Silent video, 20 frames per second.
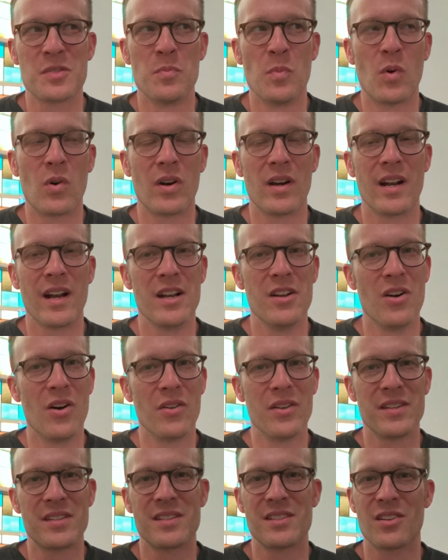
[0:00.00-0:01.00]
more. And I
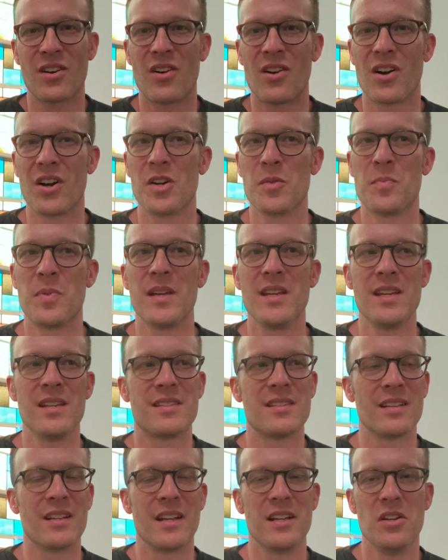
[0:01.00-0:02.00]
know this is a hard
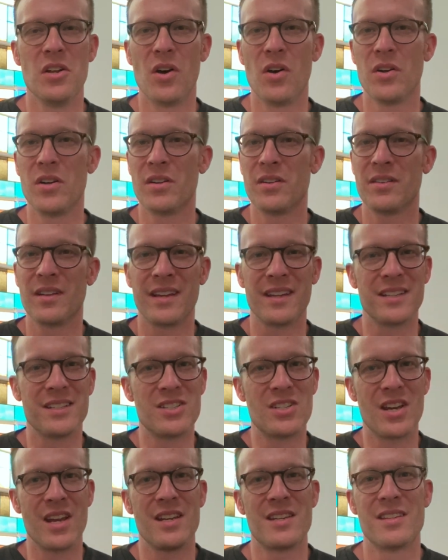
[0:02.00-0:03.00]
piece, and I know you're
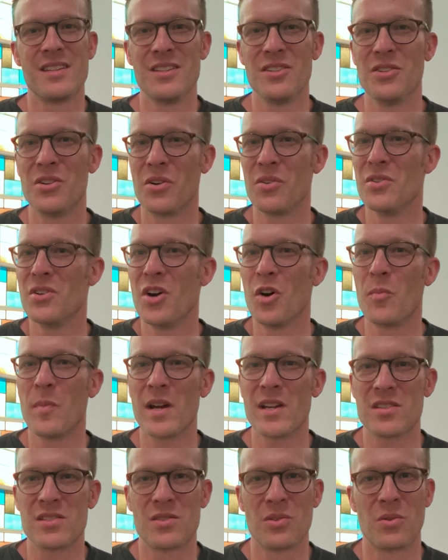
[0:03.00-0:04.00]
like, Jason, you don't know
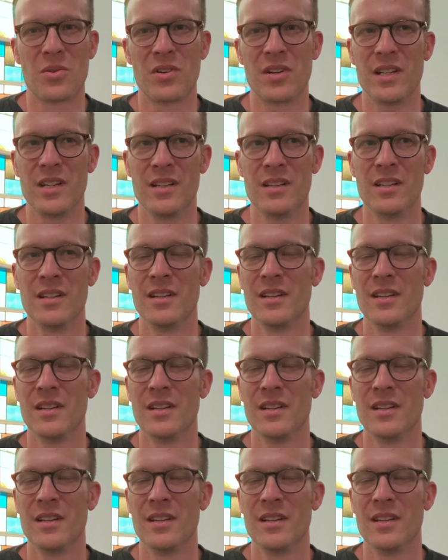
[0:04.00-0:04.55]
my story.